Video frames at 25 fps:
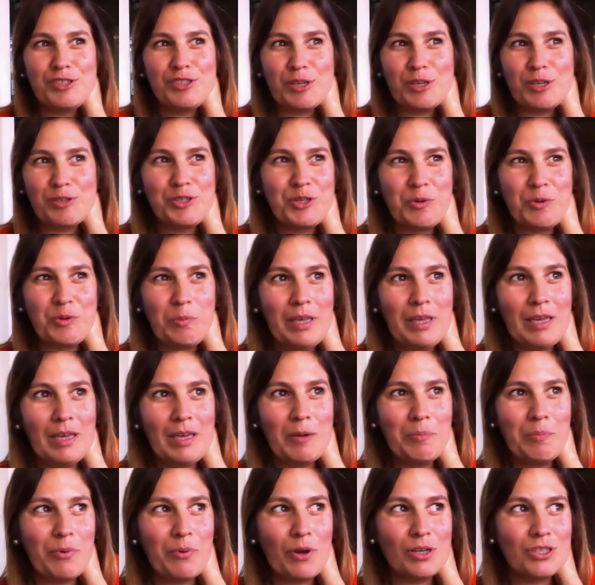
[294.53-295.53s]
too
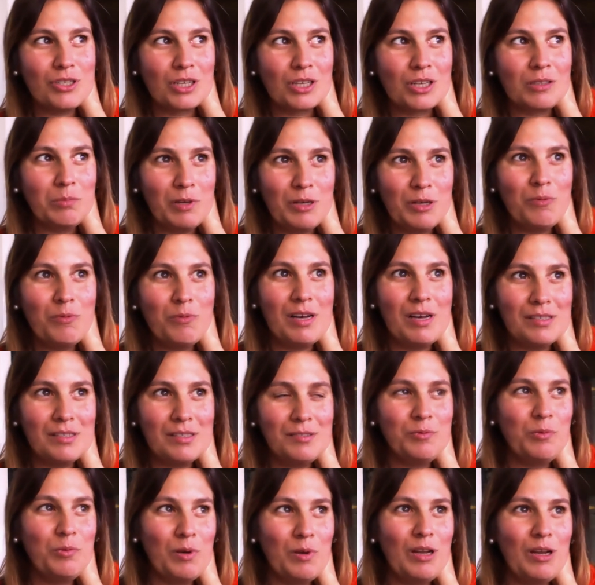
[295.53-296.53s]
big project, but it
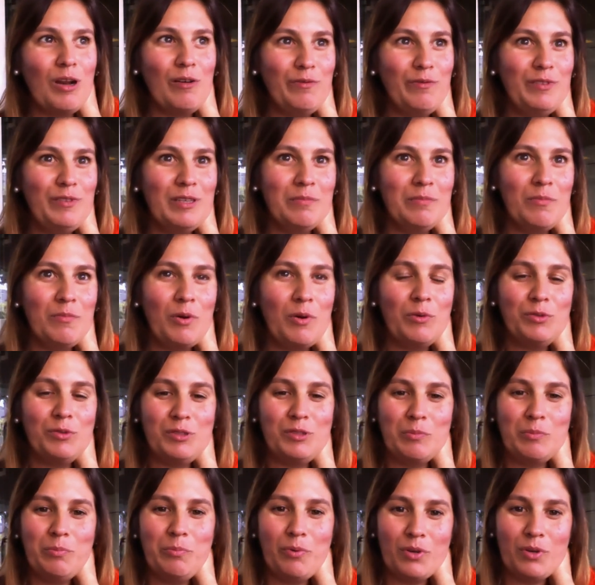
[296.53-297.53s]
was one of the
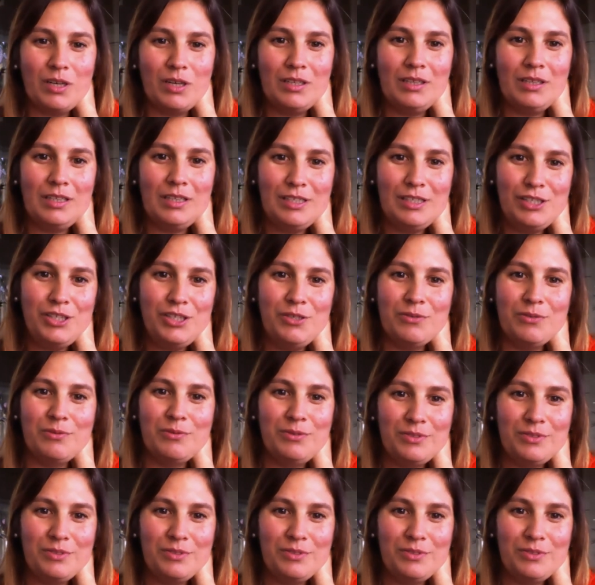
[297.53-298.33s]
most important issues.